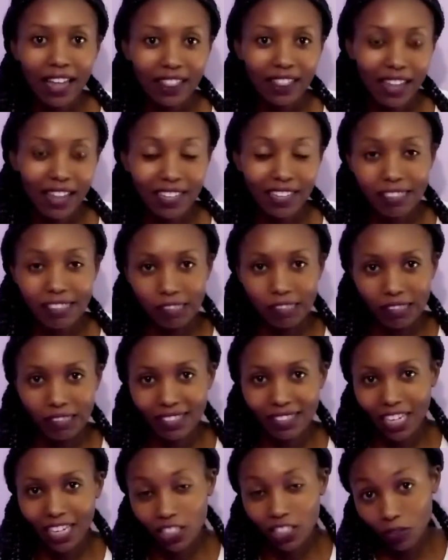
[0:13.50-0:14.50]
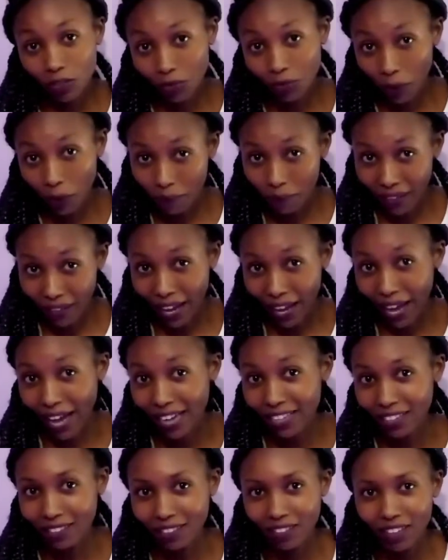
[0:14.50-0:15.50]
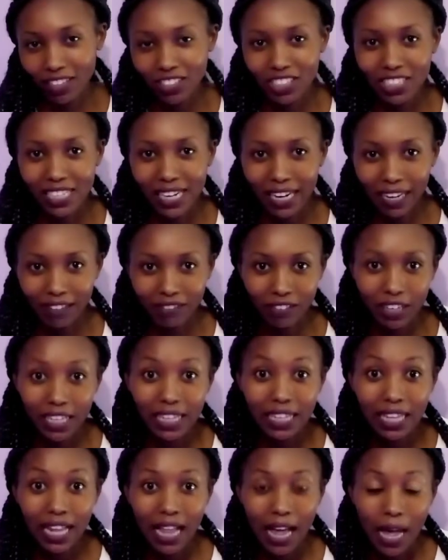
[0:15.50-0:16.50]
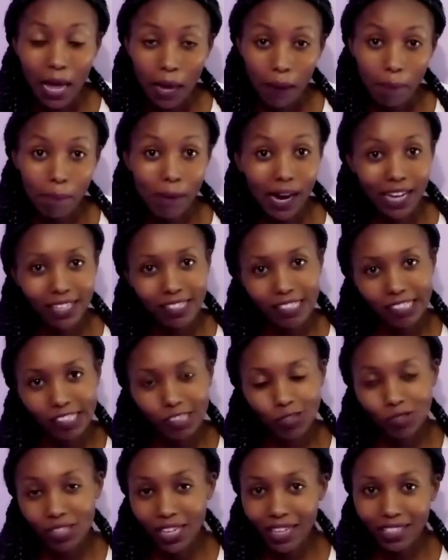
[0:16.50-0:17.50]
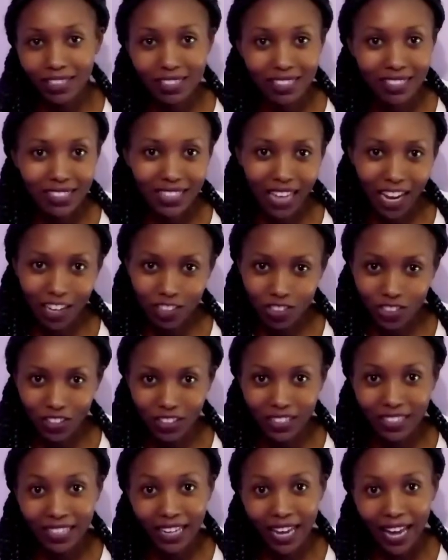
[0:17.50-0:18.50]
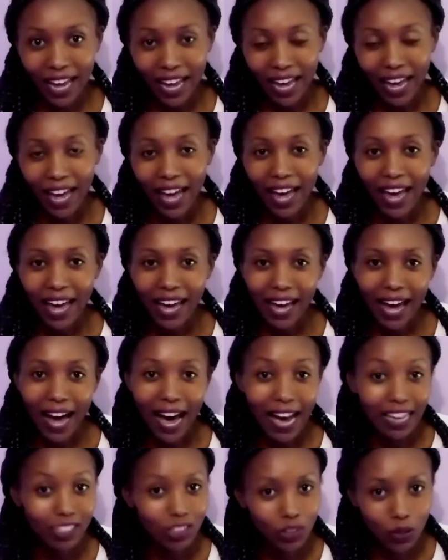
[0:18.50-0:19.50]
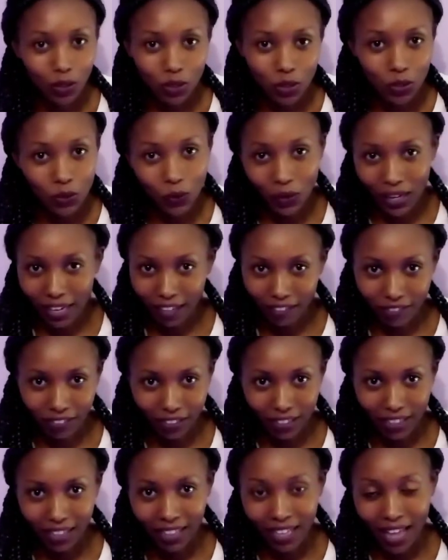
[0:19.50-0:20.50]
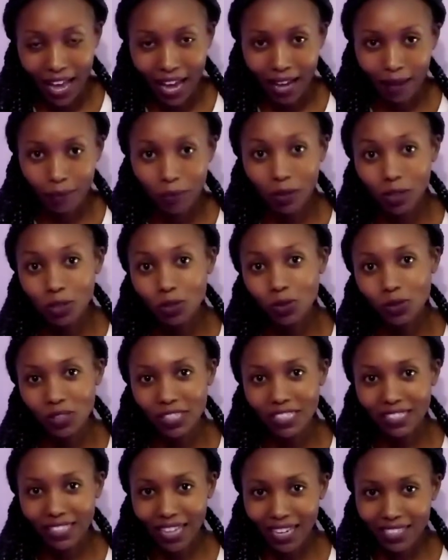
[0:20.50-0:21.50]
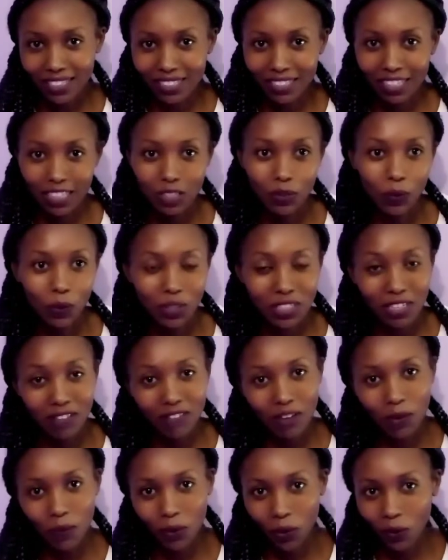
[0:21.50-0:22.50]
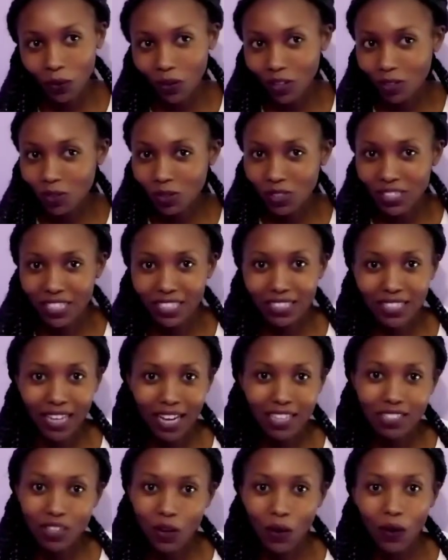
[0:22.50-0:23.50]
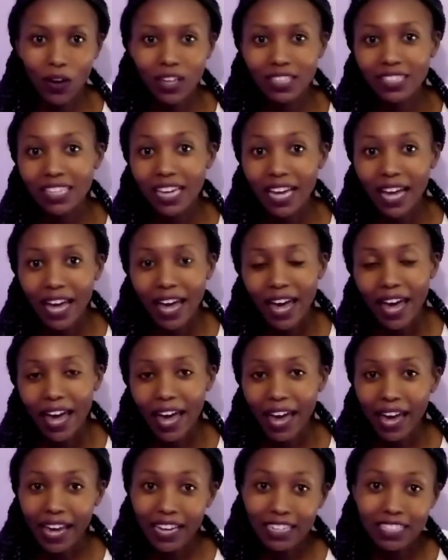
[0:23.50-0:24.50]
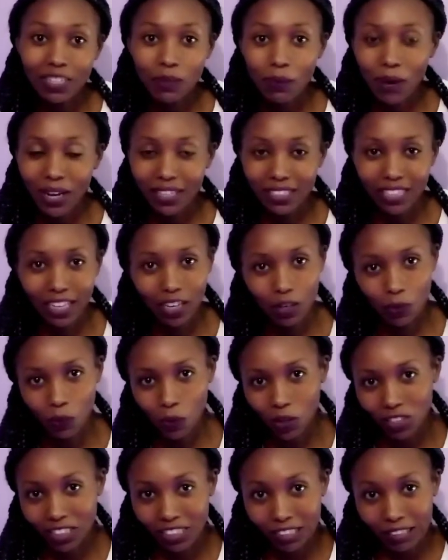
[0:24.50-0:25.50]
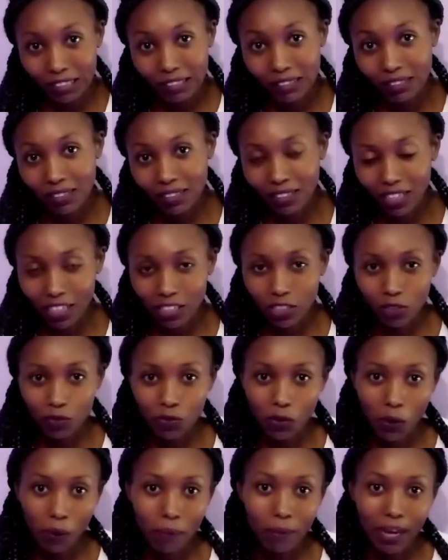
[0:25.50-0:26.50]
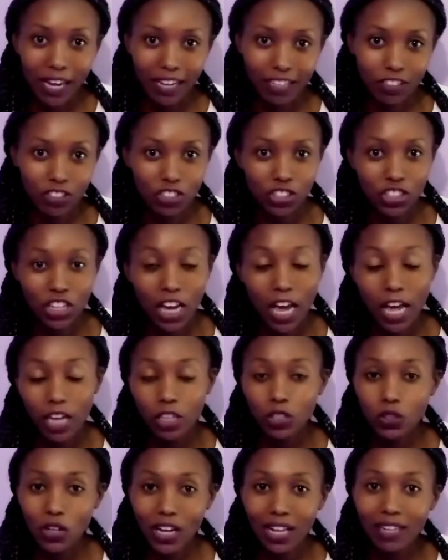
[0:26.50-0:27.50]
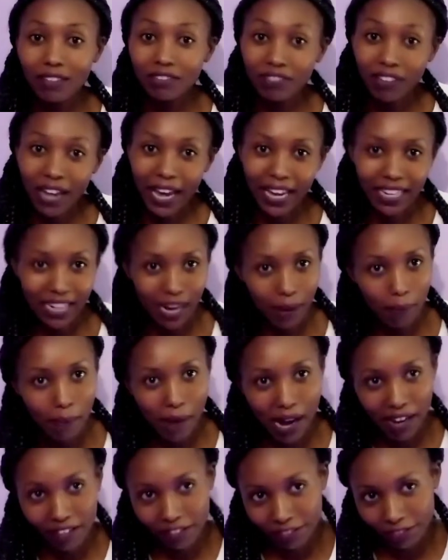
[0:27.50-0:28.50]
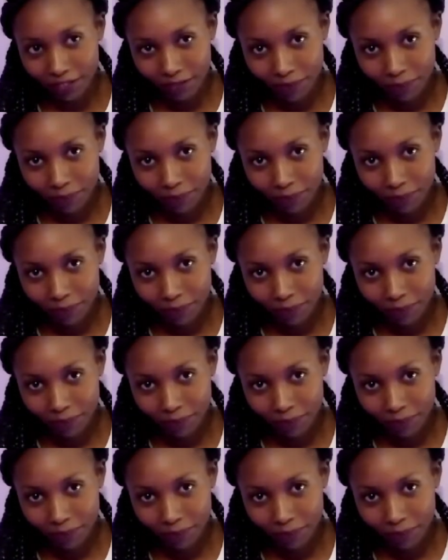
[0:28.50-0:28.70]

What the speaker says: that is starting from the undergraduate level, but today's discussion has got no level. I'm going to discuss it, and whatever we're going to discuss on, anyone can watch it starting from age 12 and above.